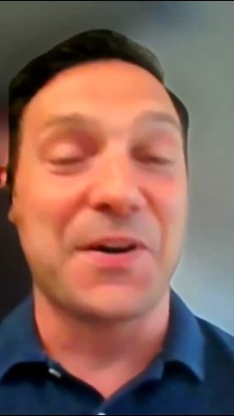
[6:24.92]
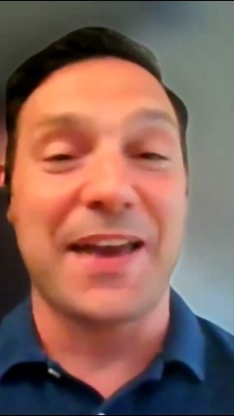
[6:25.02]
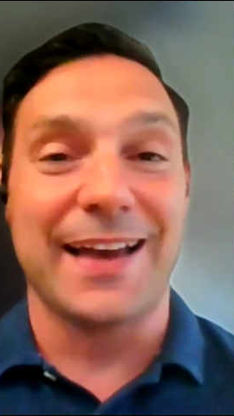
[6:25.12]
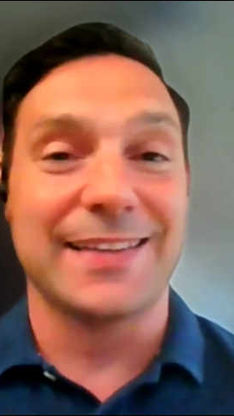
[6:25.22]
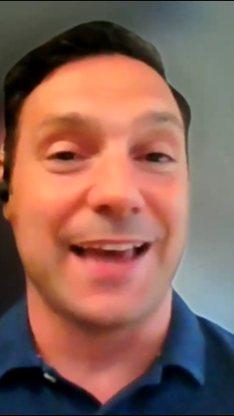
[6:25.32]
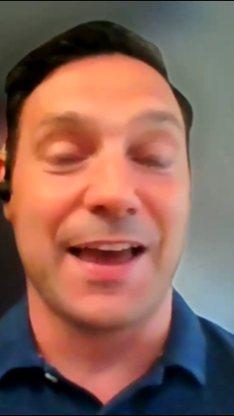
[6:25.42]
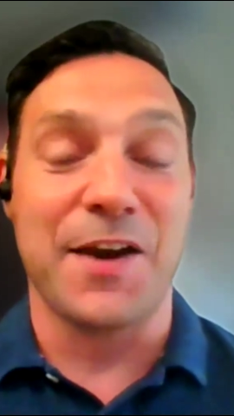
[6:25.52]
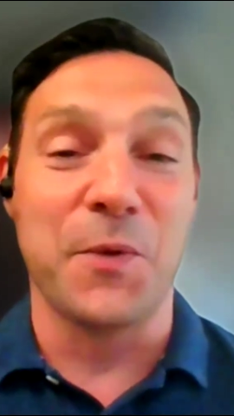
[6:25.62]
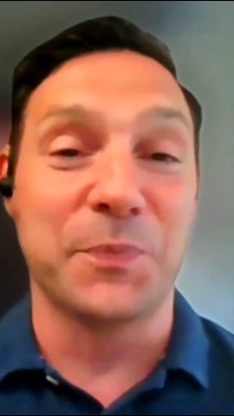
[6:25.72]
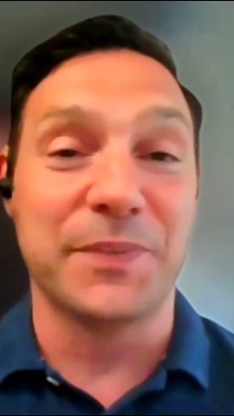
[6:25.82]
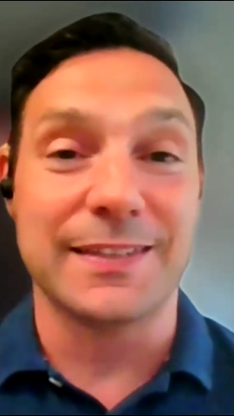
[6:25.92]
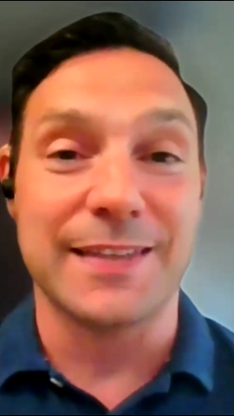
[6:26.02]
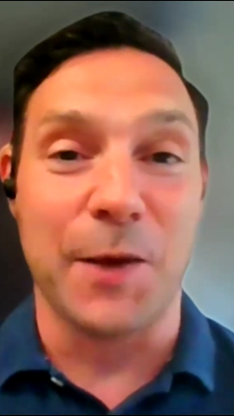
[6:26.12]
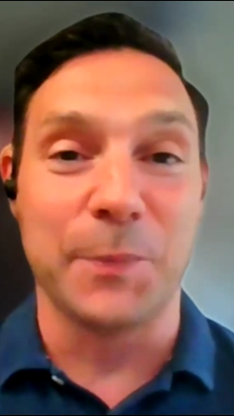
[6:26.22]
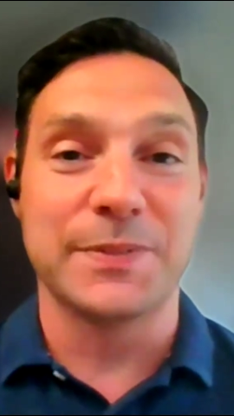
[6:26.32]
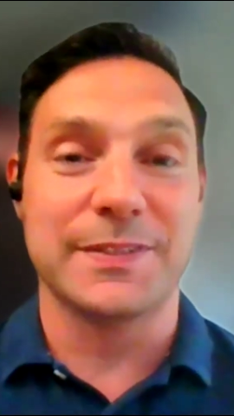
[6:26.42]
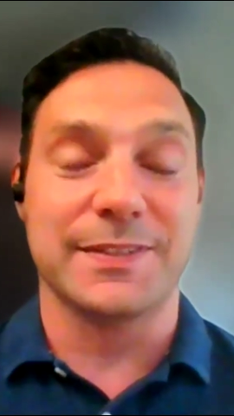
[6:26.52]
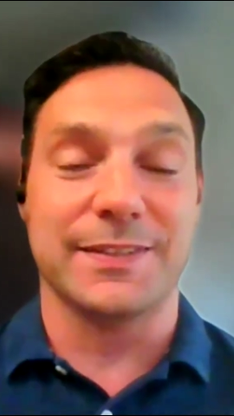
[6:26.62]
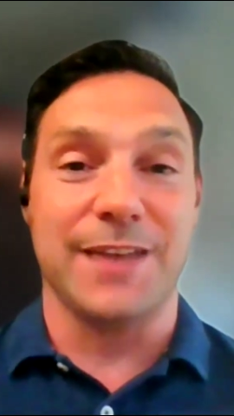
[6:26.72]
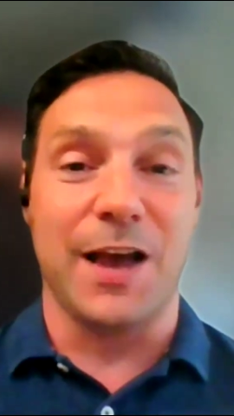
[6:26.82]
Okay, guys, I hope that this
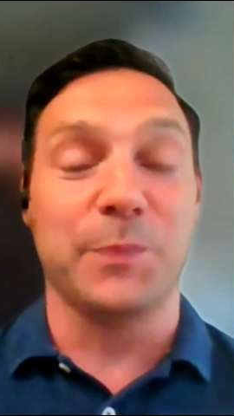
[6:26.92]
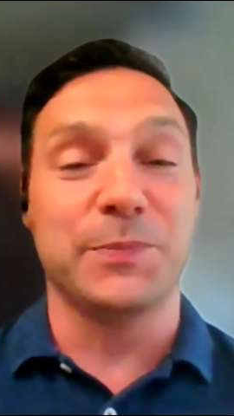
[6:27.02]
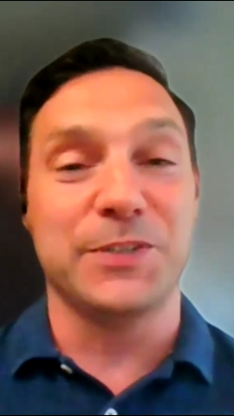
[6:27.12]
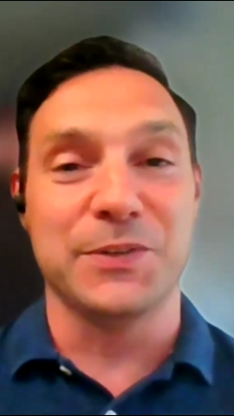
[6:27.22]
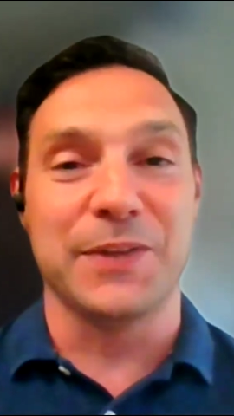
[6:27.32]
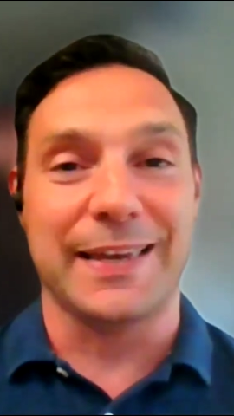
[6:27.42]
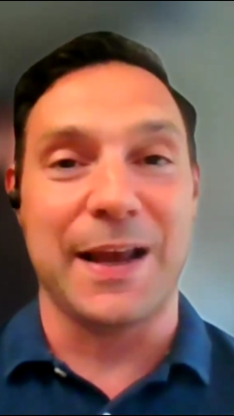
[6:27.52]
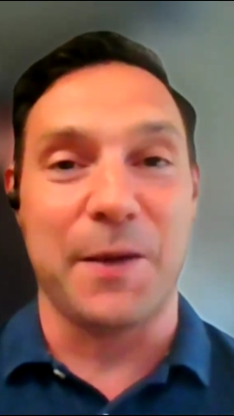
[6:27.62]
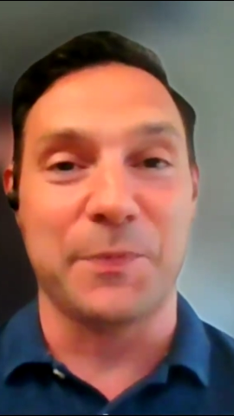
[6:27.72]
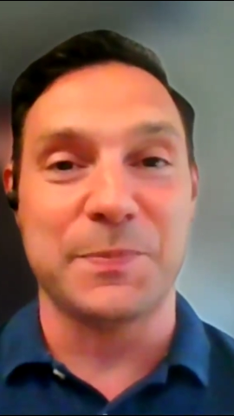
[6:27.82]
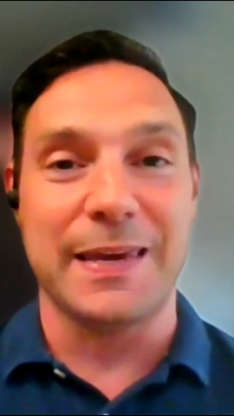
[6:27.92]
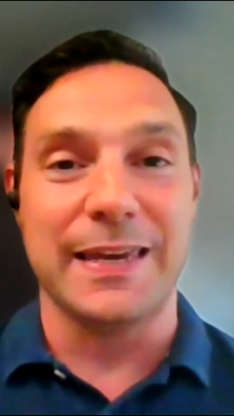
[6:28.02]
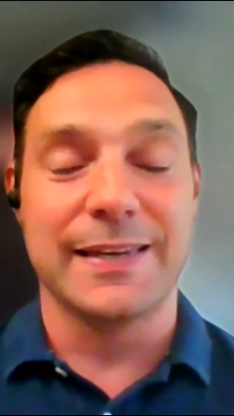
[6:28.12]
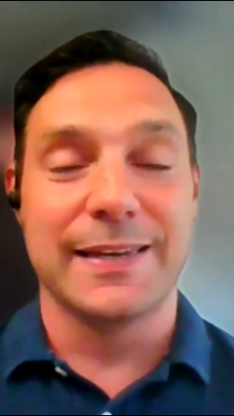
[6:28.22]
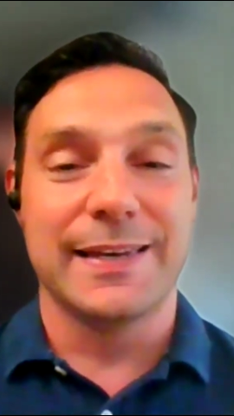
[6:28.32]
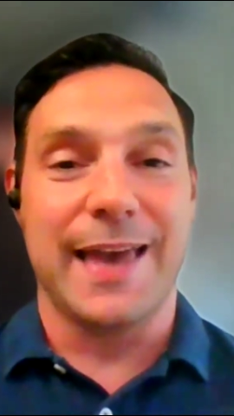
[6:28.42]
helped you like it helps me.